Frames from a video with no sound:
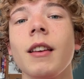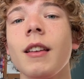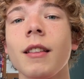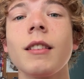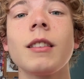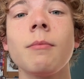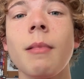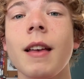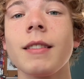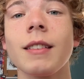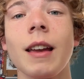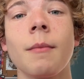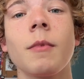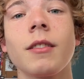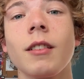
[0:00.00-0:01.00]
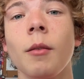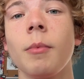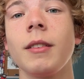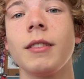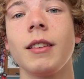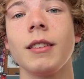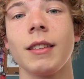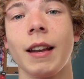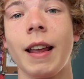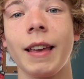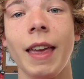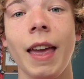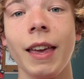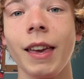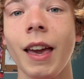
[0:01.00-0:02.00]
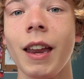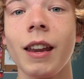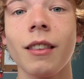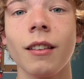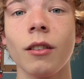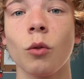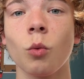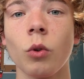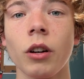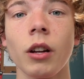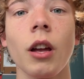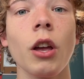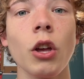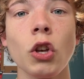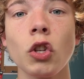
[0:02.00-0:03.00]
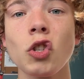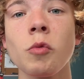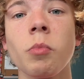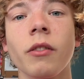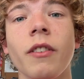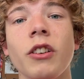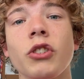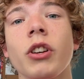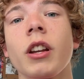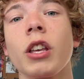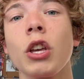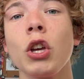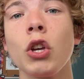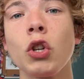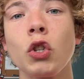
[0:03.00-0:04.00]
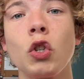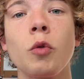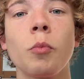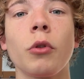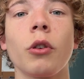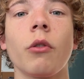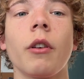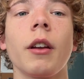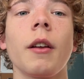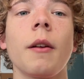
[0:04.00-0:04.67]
It's the best time to sell PCs and I can't get anything to work. Super frustrating, super annoying.